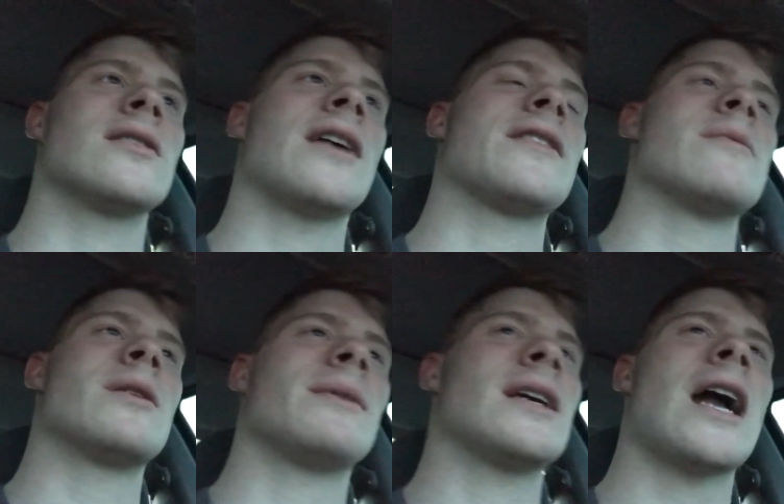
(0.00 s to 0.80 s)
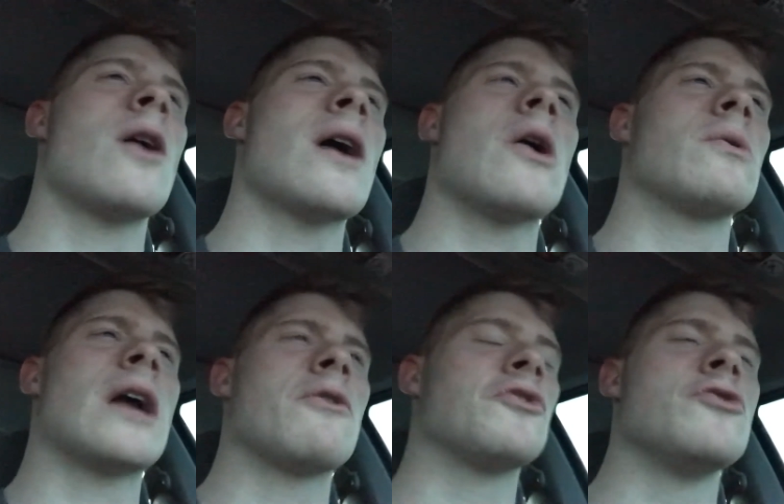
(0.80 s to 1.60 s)
at them and I'm like, how
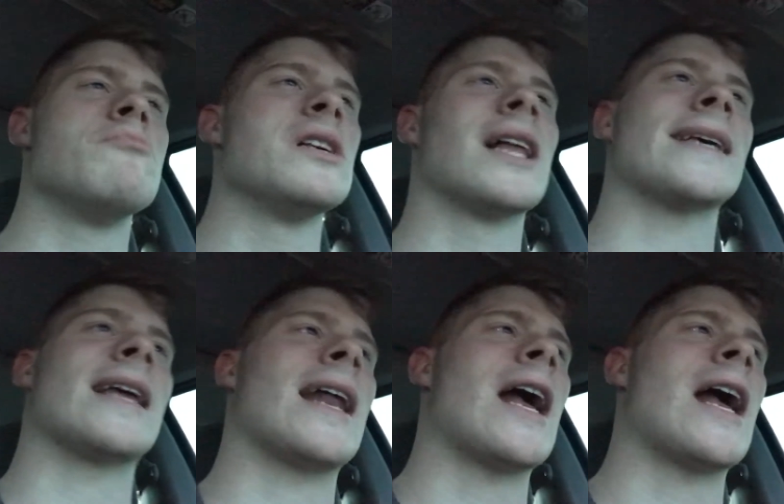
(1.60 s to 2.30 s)
can you be like that?